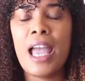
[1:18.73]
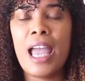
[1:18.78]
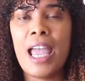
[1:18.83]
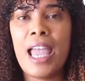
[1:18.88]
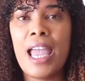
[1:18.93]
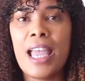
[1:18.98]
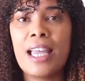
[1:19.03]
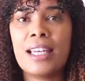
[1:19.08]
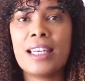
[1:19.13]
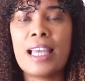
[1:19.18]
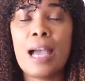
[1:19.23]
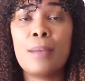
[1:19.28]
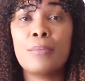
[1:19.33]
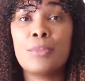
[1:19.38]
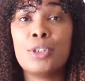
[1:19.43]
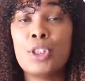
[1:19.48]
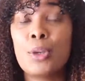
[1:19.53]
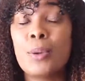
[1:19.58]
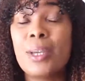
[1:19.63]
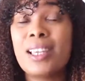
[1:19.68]
And I'm
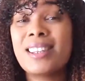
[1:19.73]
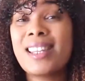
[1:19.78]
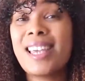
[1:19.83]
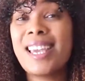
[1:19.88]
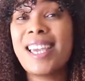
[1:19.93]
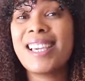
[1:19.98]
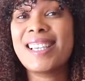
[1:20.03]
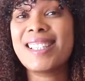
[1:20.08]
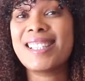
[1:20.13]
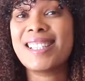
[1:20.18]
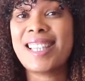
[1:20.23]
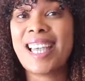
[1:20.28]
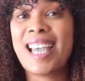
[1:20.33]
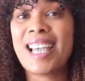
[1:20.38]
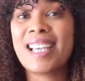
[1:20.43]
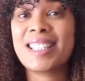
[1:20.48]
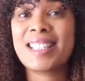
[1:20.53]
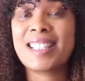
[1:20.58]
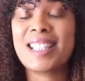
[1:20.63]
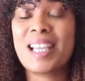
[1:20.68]
doing the
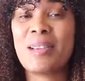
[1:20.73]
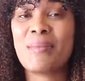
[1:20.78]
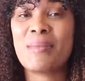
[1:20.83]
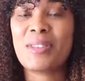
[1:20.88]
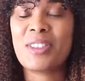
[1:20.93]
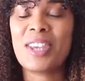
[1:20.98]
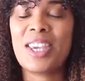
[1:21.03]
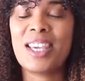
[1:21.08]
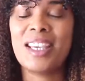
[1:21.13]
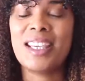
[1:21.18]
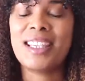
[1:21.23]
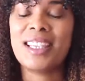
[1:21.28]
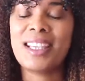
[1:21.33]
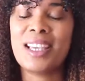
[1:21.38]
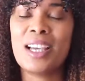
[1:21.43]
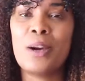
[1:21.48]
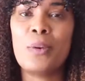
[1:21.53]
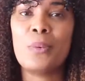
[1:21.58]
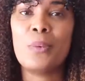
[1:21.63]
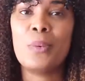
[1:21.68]
exact same thing
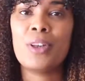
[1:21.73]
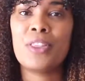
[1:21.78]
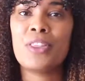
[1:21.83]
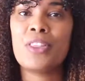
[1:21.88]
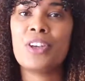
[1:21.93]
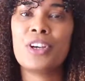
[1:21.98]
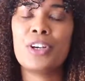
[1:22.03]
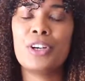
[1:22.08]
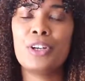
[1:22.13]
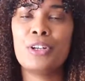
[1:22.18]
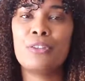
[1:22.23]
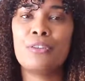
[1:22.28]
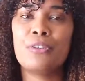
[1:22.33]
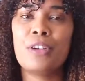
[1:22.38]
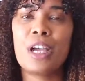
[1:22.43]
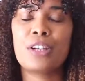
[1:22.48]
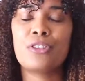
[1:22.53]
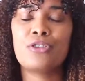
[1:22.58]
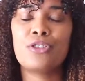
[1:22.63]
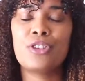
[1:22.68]
here with the Curl
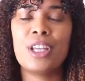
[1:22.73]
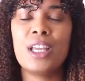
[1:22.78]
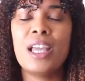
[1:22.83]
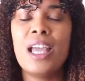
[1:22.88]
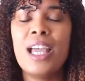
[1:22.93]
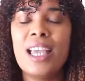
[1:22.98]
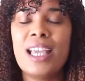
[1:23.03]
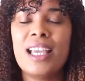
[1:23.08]
Factory,